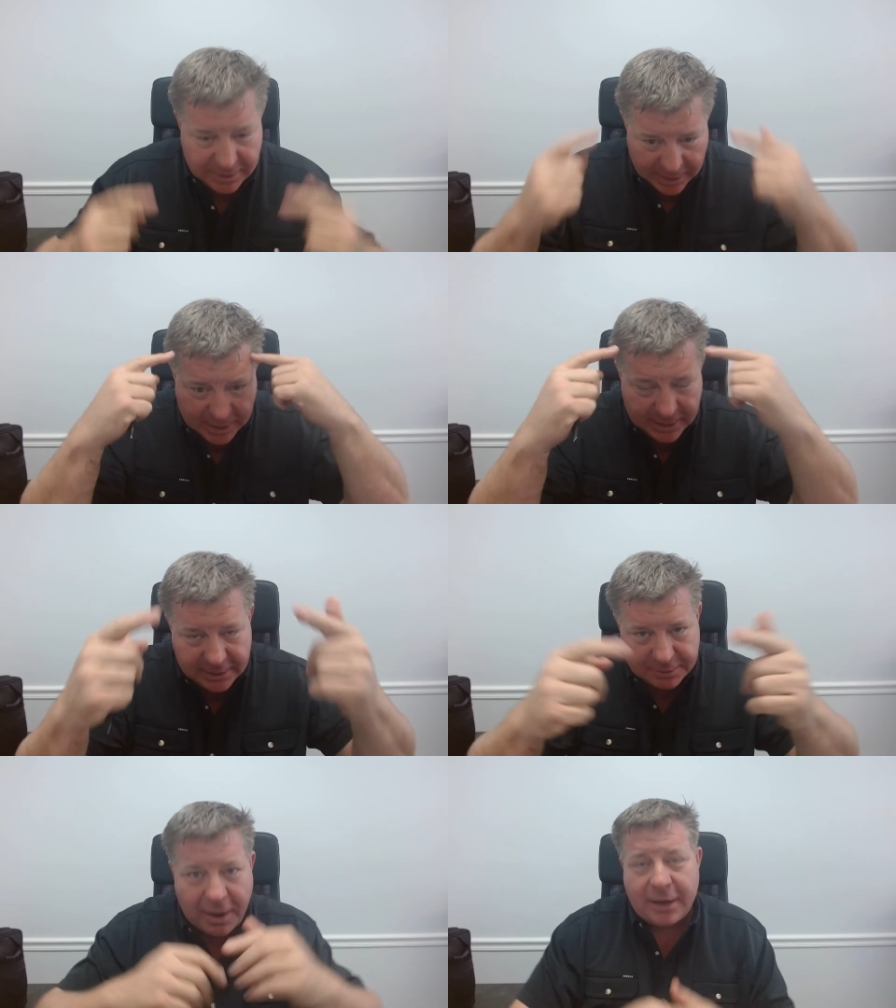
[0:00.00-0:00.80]
In
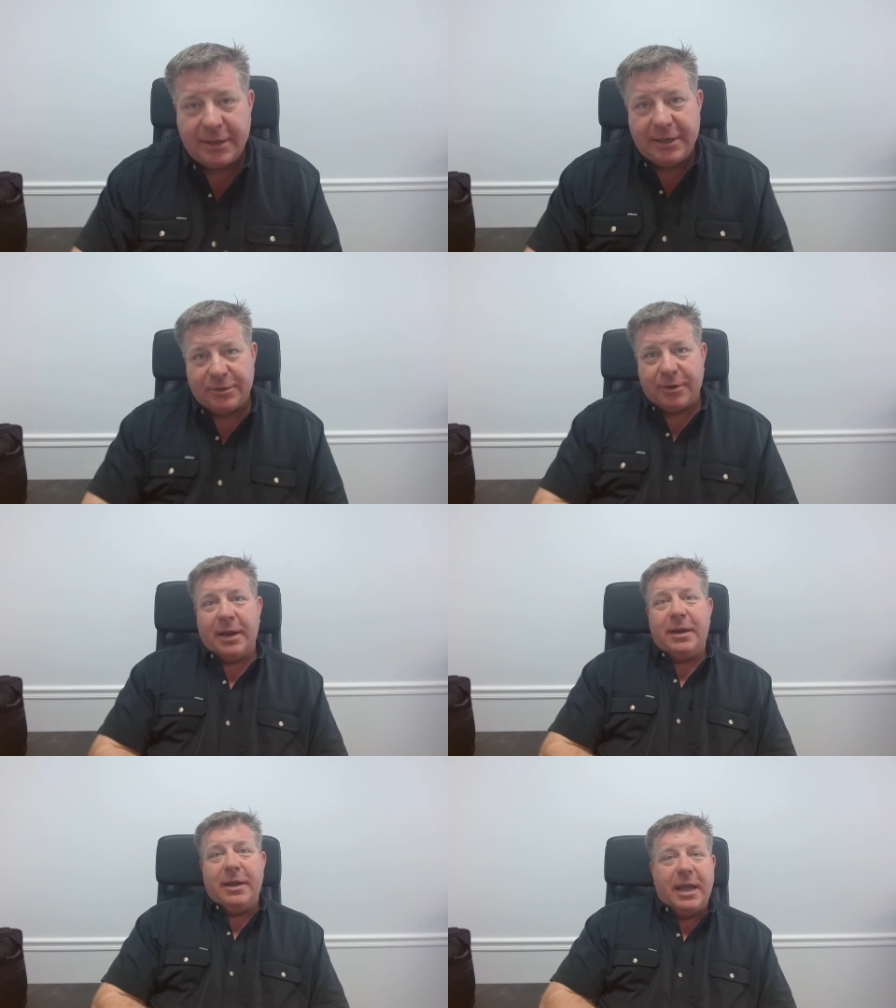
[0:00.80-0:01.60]
his mind, he's right.
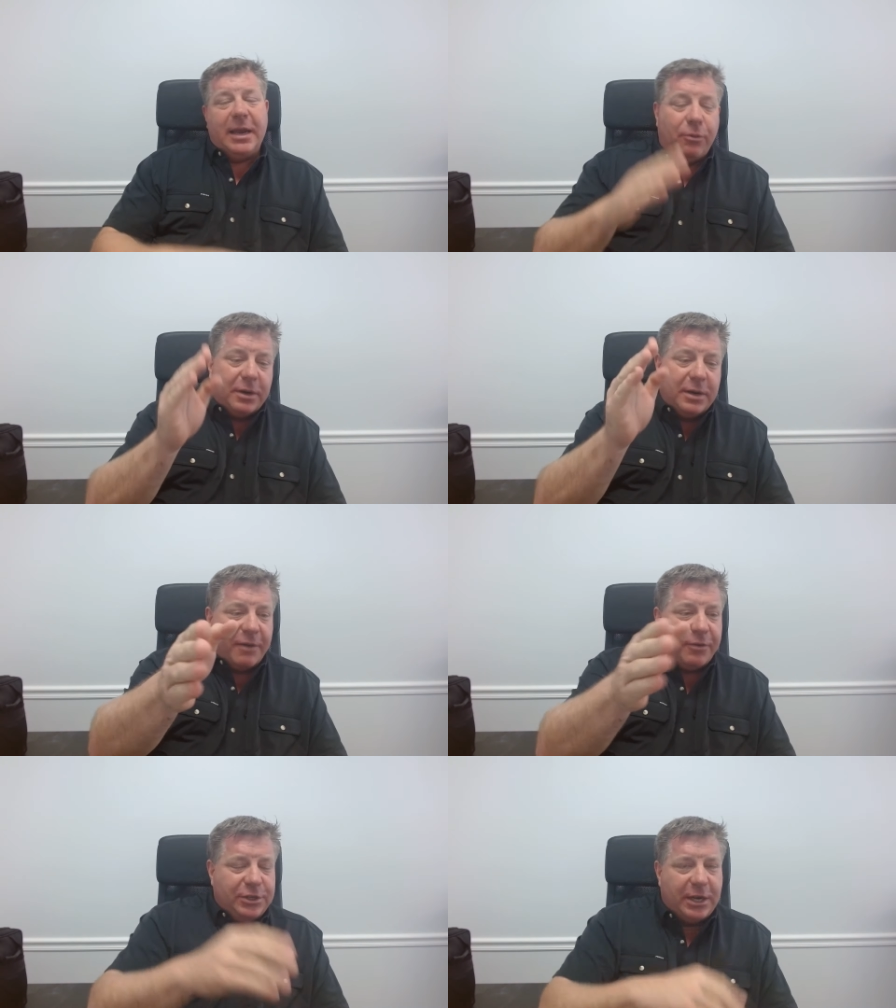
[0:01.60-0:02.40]
And he will
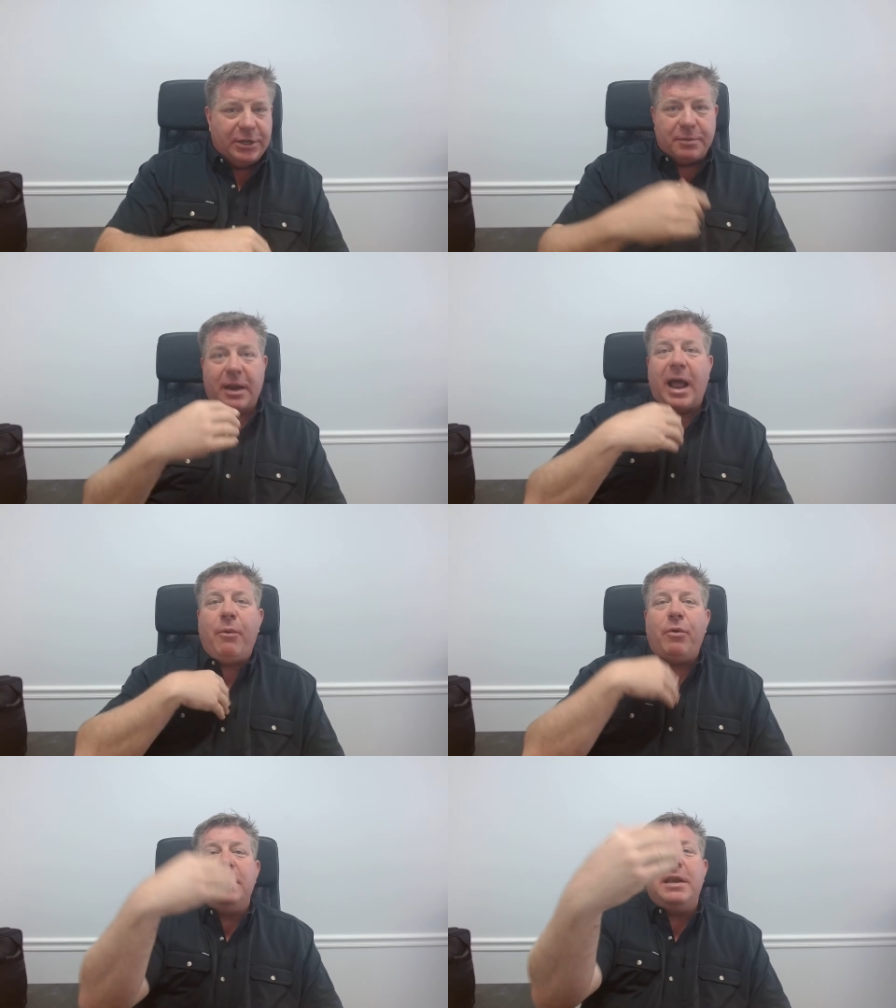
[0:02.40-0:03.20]
never change his mind. I
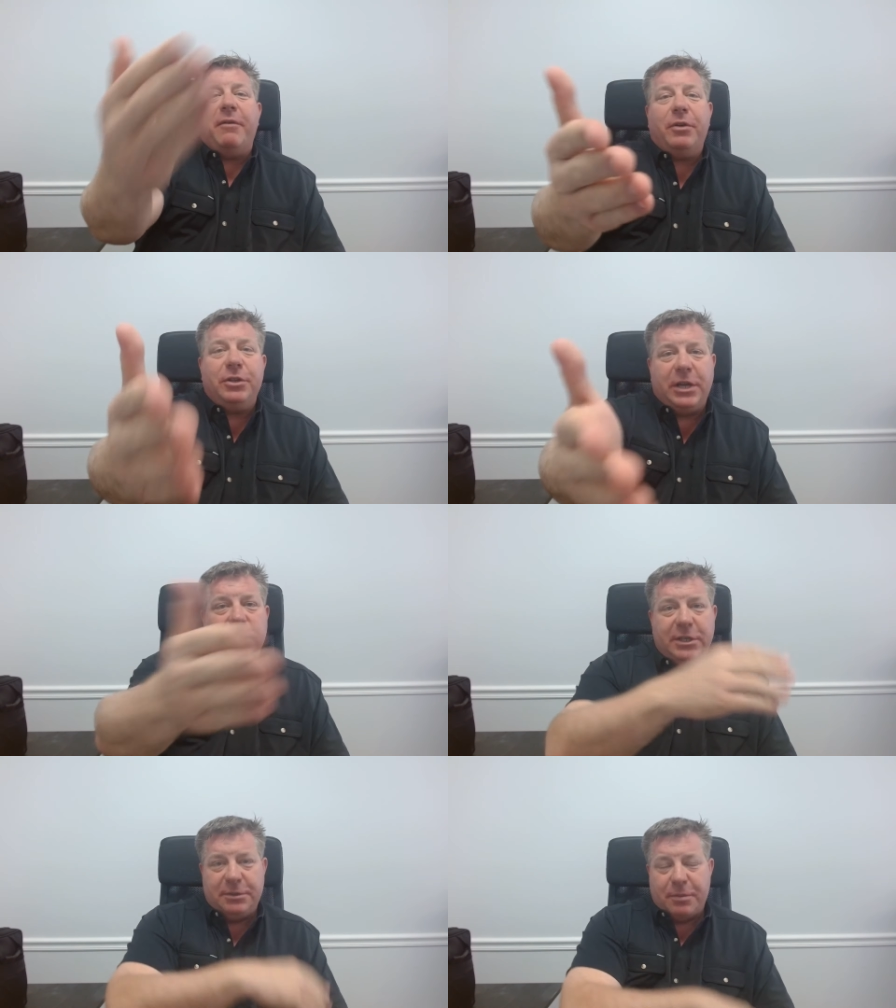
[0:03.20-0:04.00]
will never
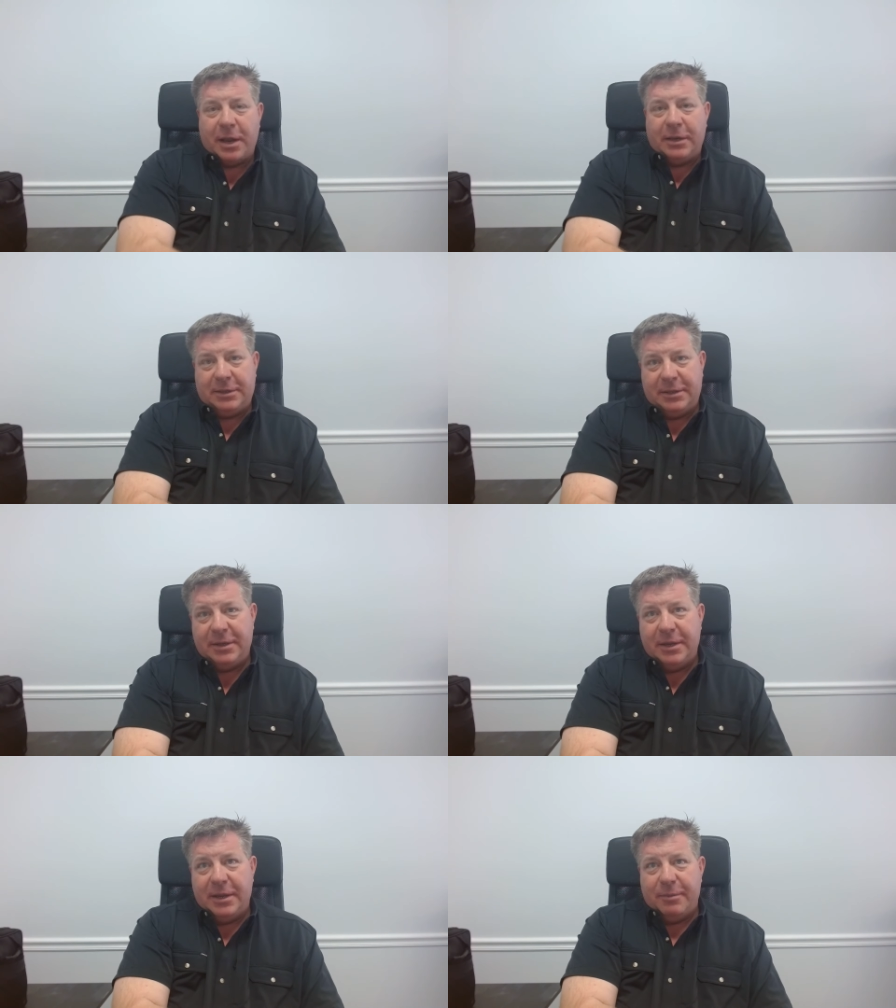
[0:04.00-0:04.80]
change his mind,
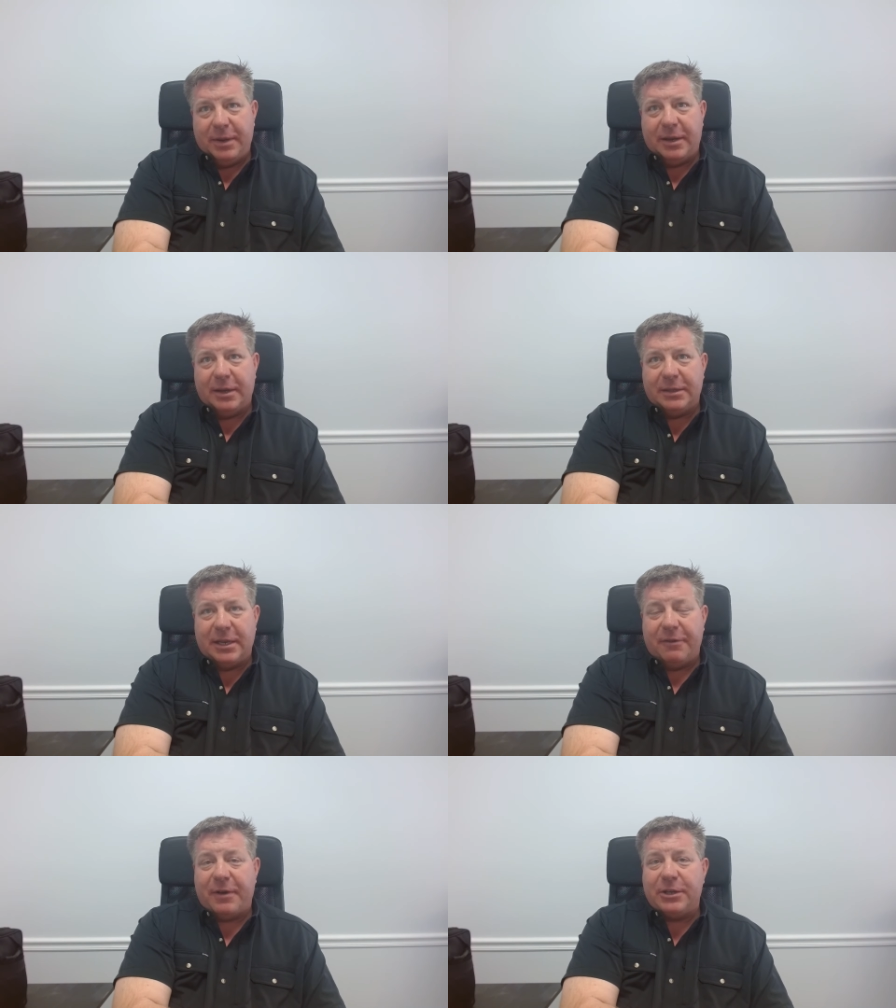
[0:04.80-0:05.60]
because
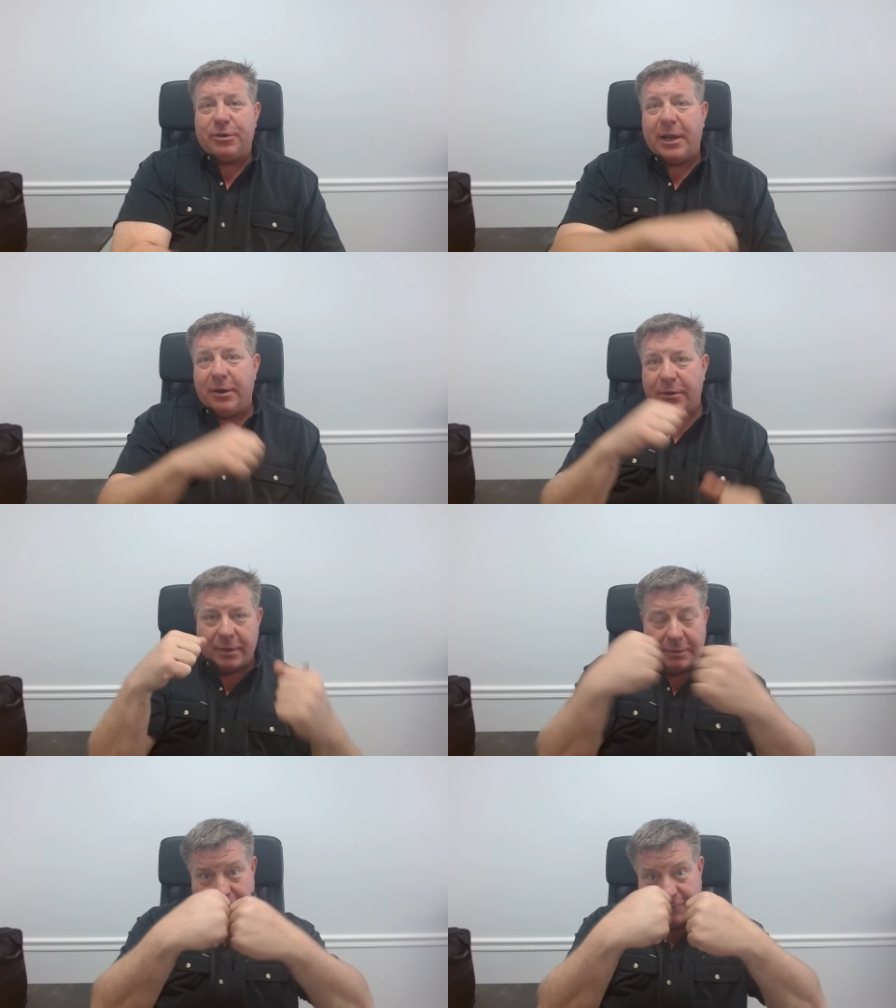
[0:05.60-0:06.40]
if I try
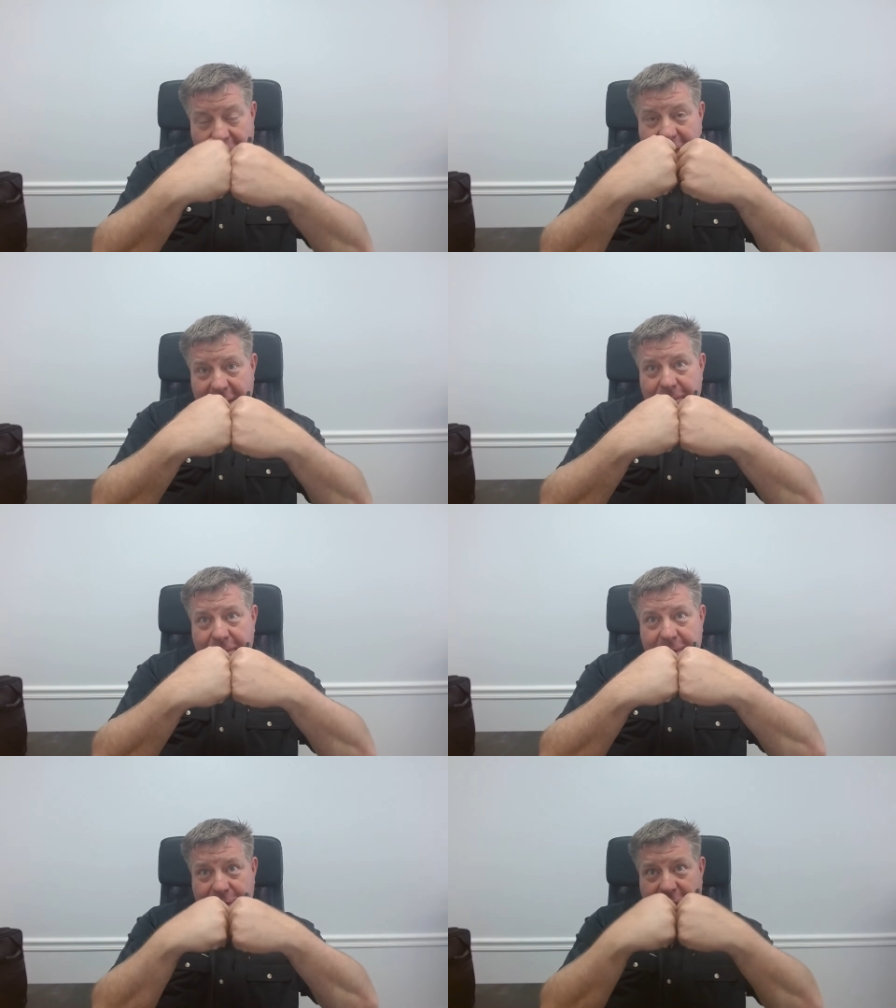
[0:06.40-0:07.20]
to fight him
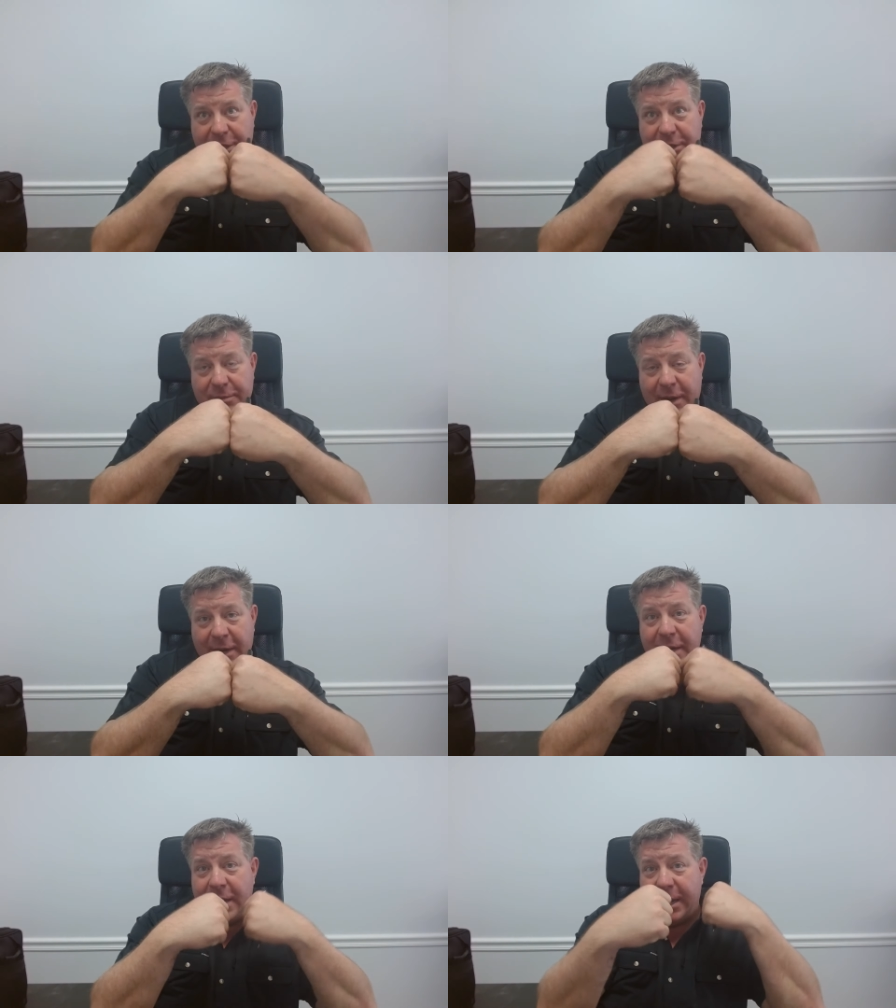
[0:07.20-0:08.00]
to change his
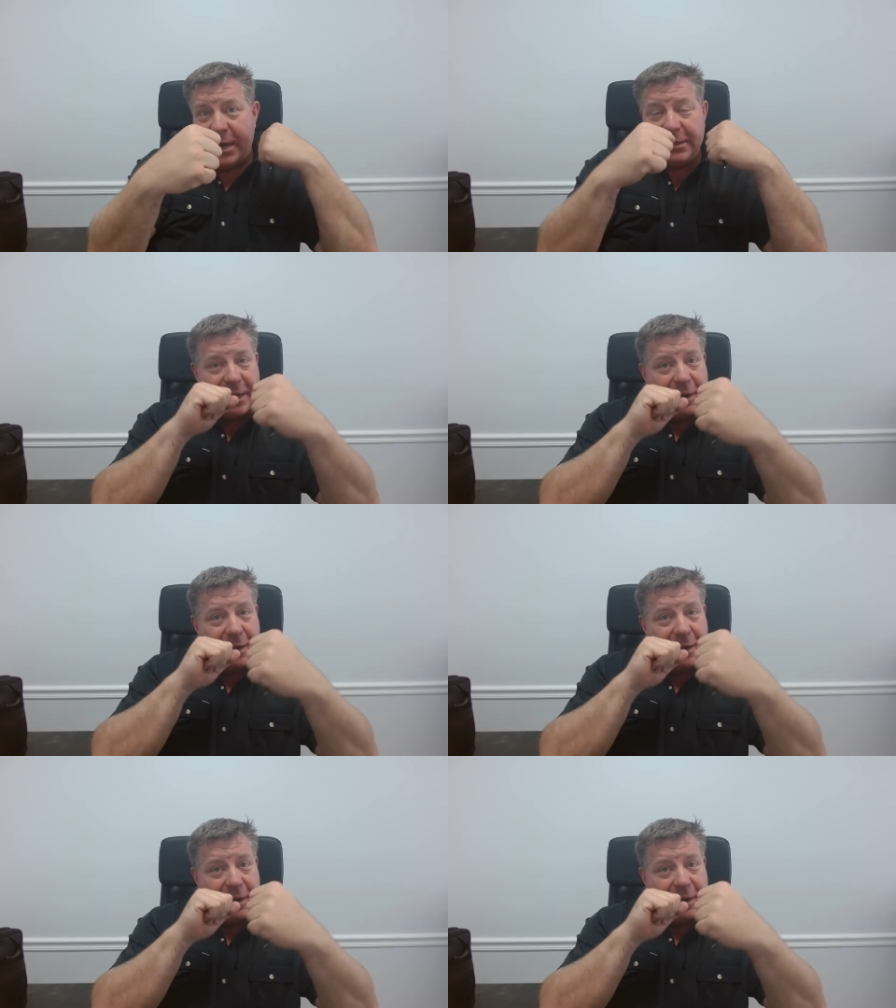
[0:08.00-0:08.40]
mind, he's going